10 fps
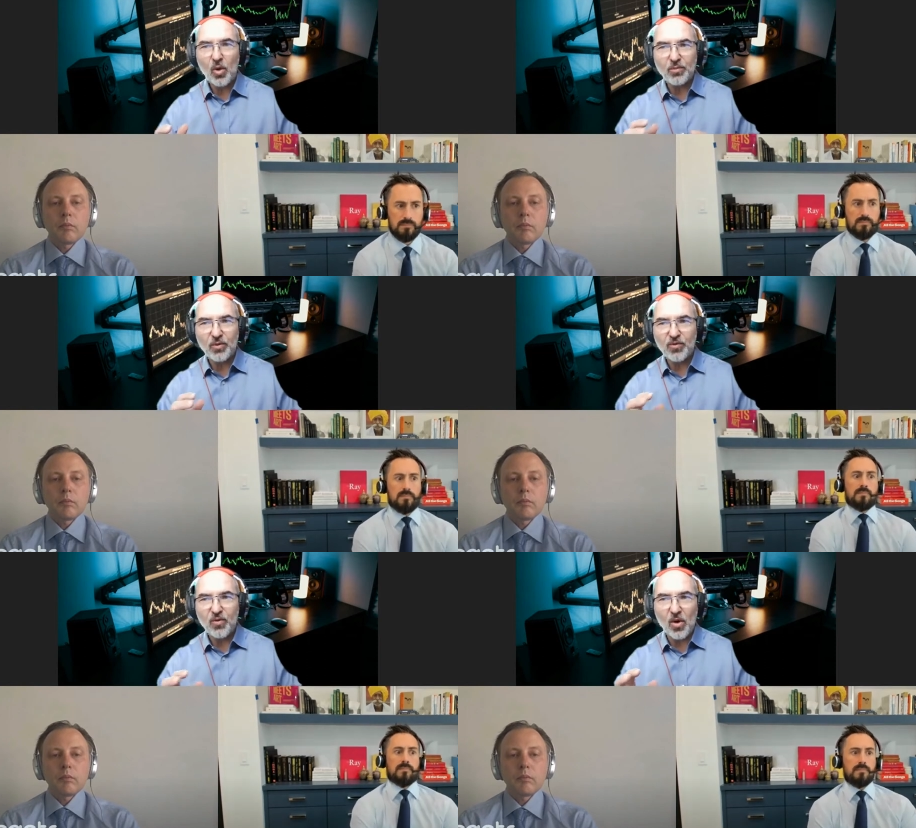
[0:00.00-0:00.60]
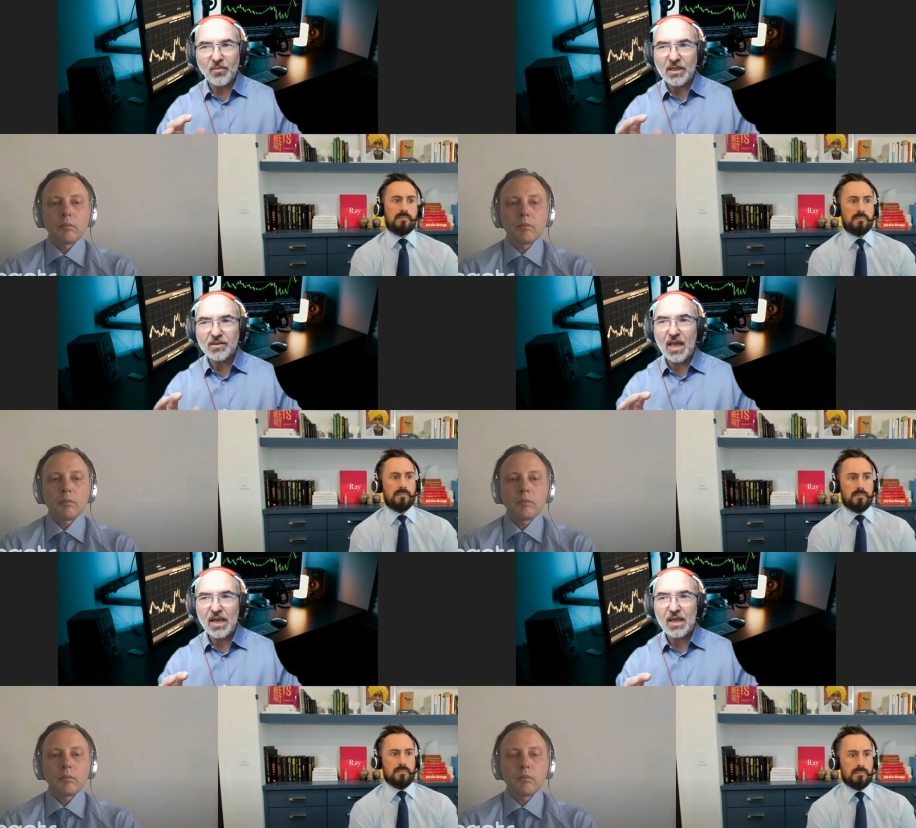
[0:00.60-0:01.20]
Speaker 1: or
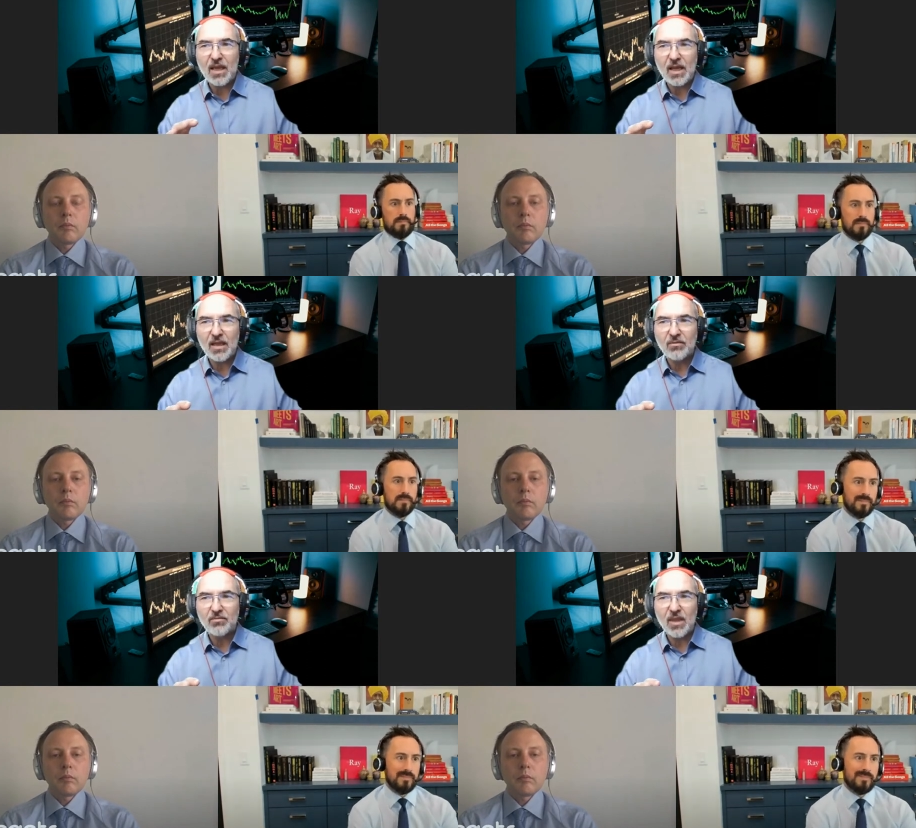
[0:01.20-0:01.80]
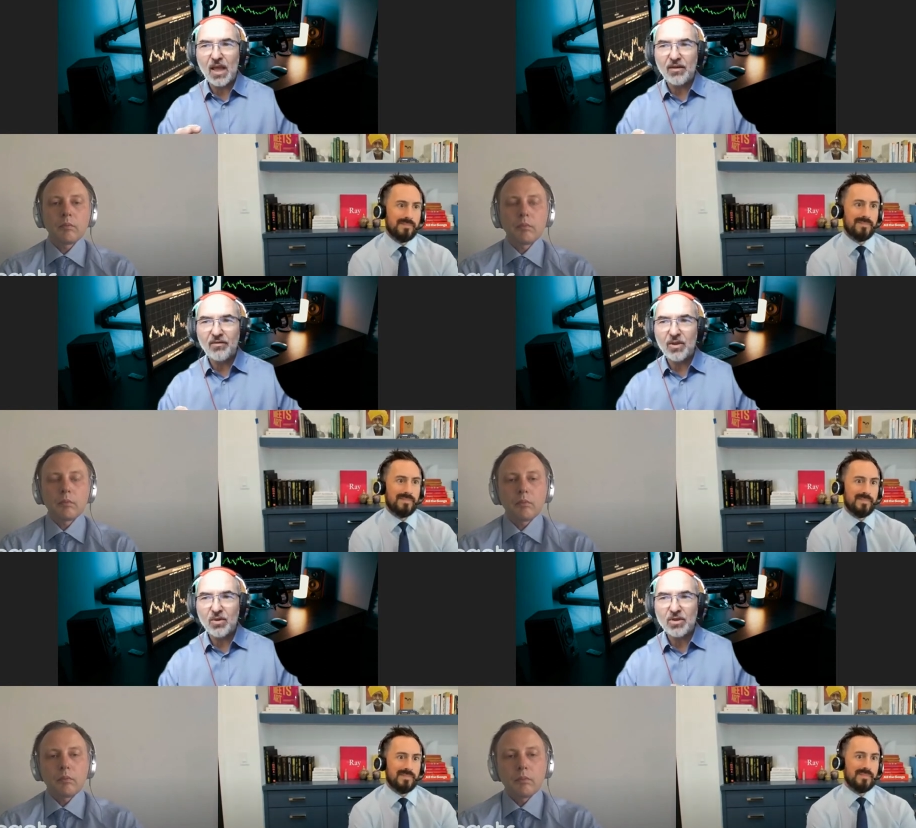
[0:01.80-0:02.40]
performance? Any any any
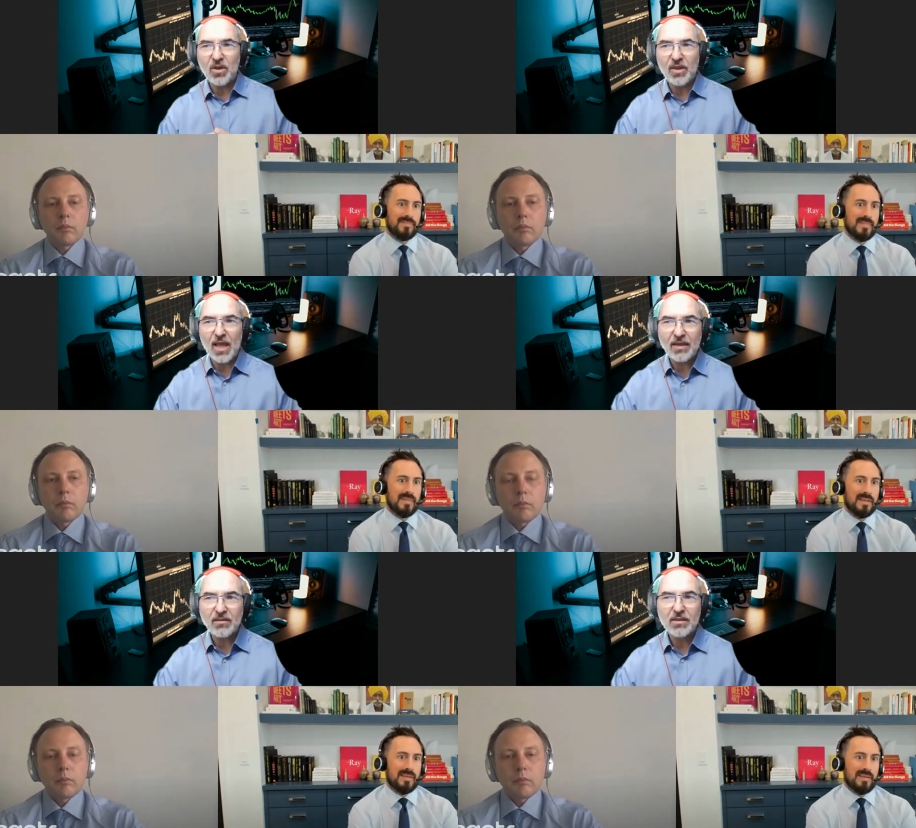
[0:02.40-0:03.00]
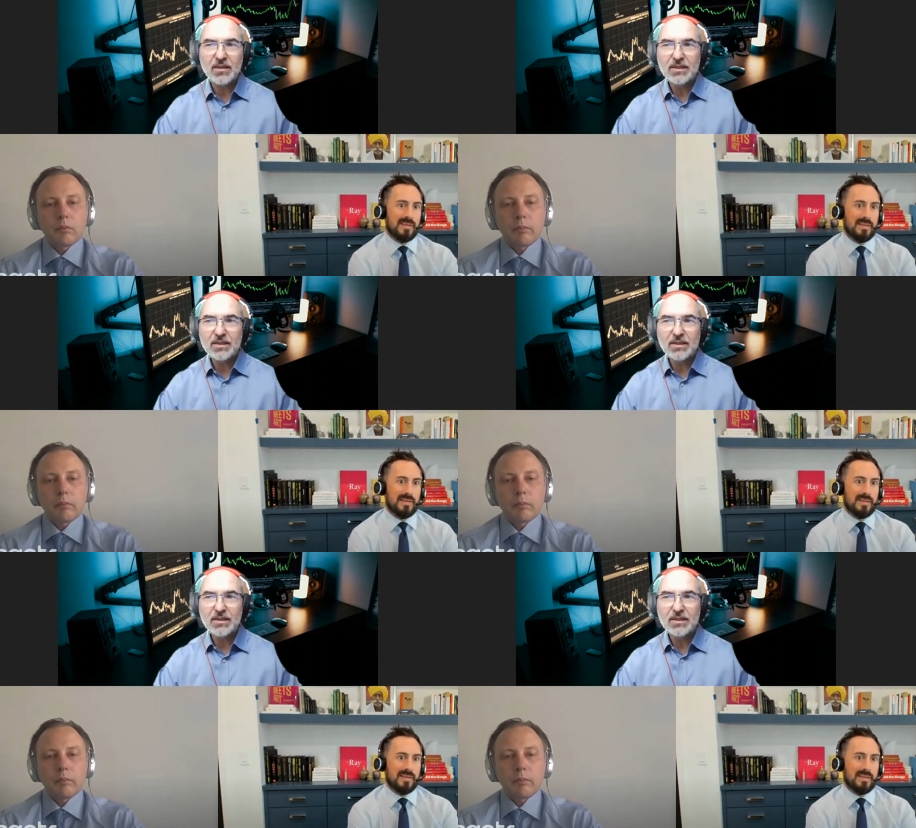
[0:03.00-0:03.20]
views on that?